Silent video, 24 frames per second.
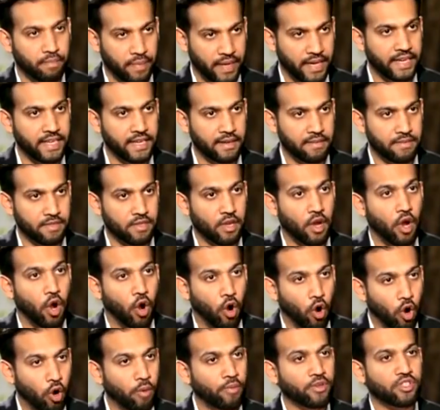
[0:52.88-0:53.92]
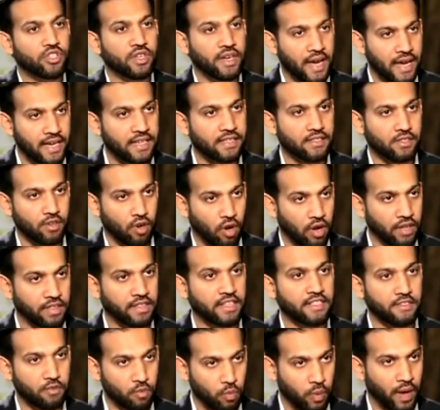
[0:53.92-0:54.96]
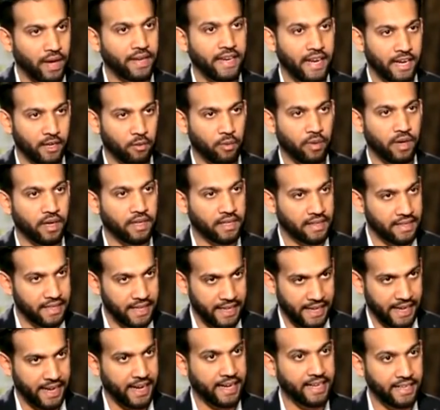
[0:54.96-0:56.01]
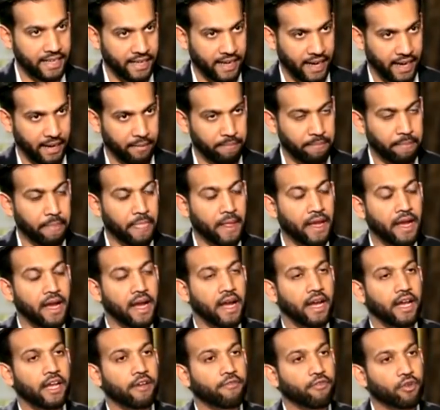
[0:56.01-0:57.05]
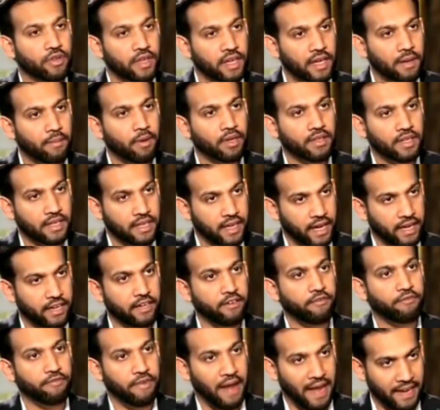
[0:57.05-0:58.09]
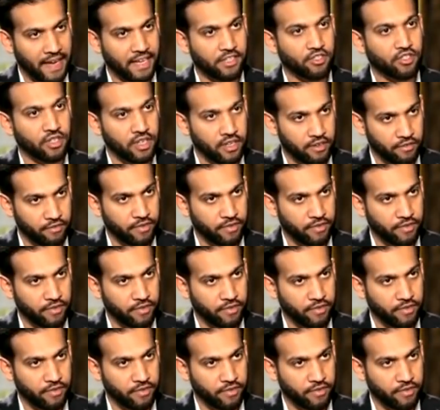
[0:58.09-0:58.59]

mediums homogenized on this one network, the Internet. If you think about the current financial